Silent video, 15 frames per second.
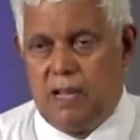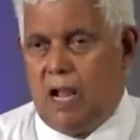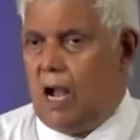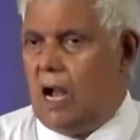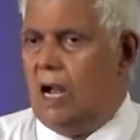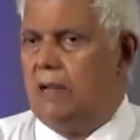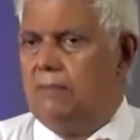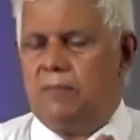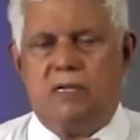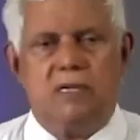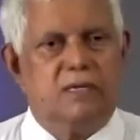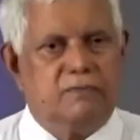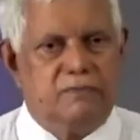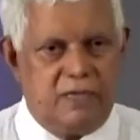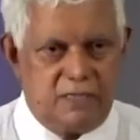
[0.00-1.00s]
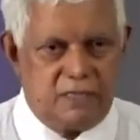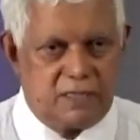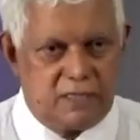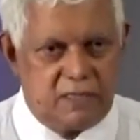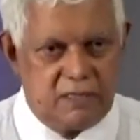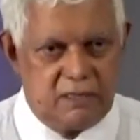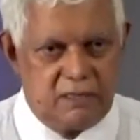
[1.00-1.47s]
I am
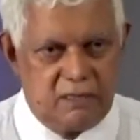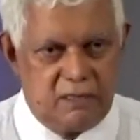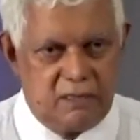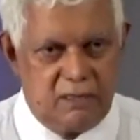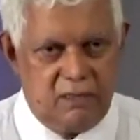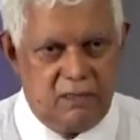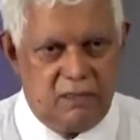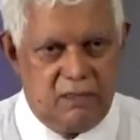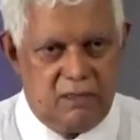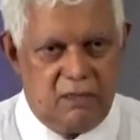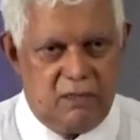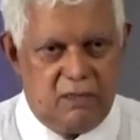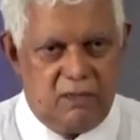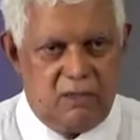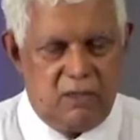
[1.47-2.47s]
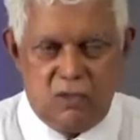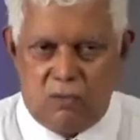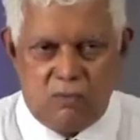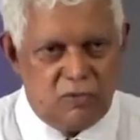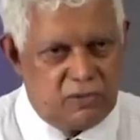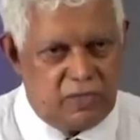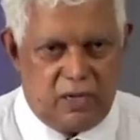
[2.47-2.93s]
convinced. No
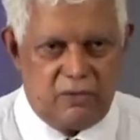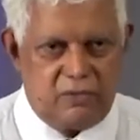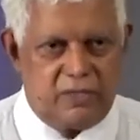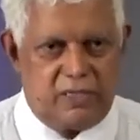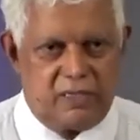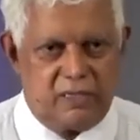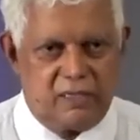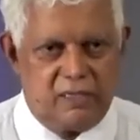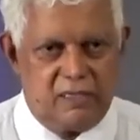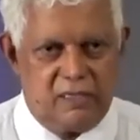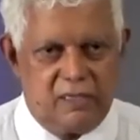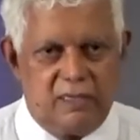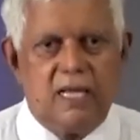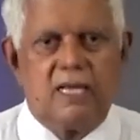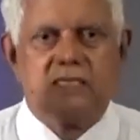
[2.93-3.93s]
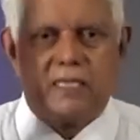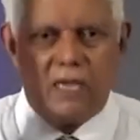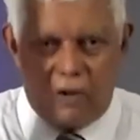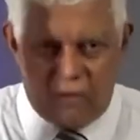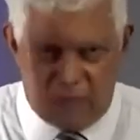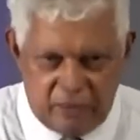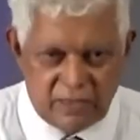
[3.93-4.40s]
more doubting. That's
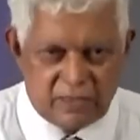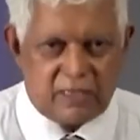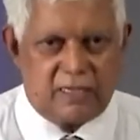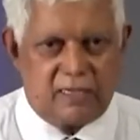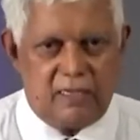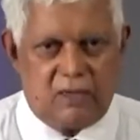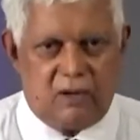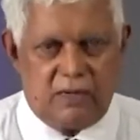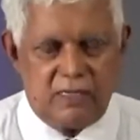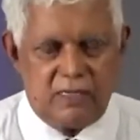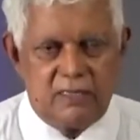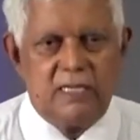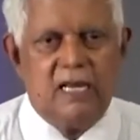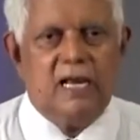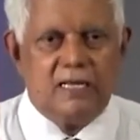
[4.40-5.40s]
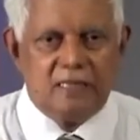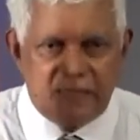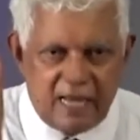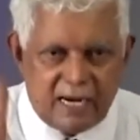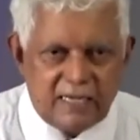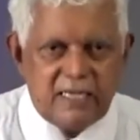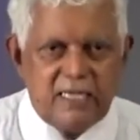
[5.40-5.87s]
how we settled on it.
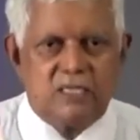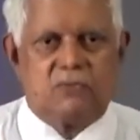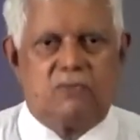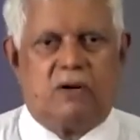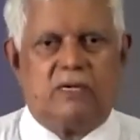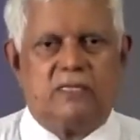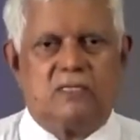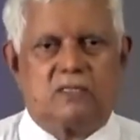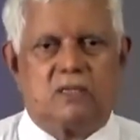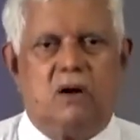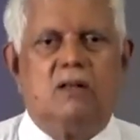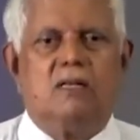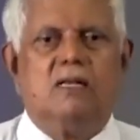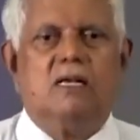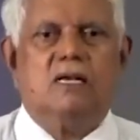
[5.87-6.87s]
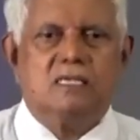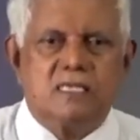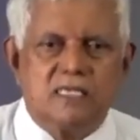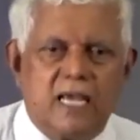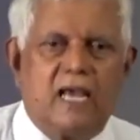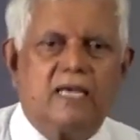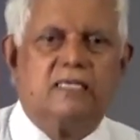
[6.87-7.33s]
That is what is called
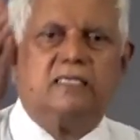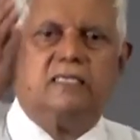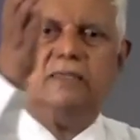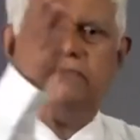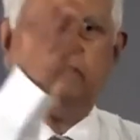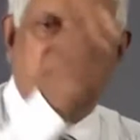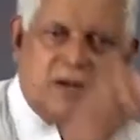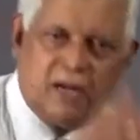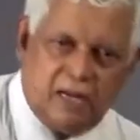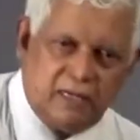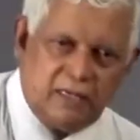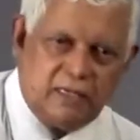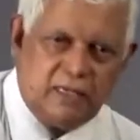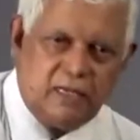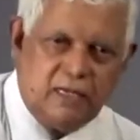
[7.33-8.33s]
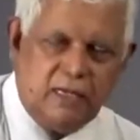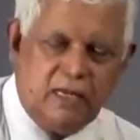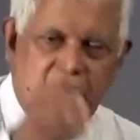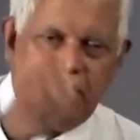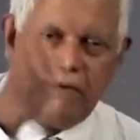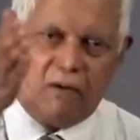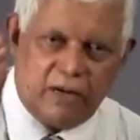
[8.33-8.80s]
sanctified.
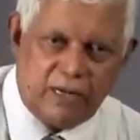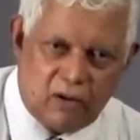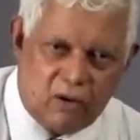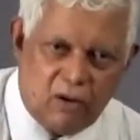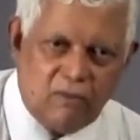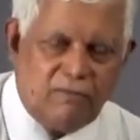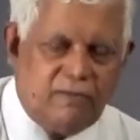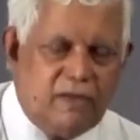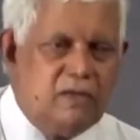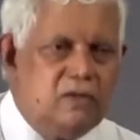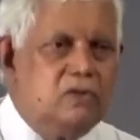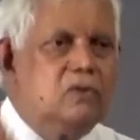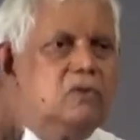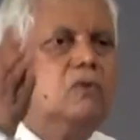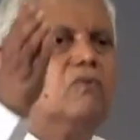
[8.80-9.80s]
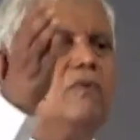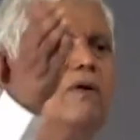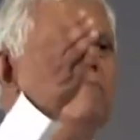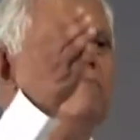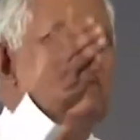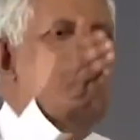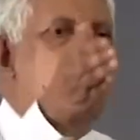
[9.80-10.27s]
In all we do, we
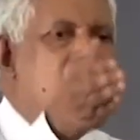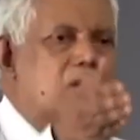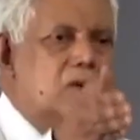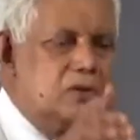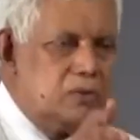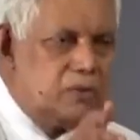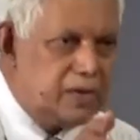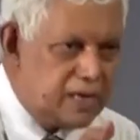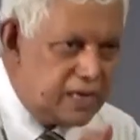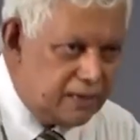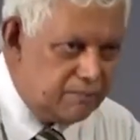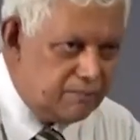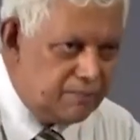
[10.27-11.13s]
belong to Him.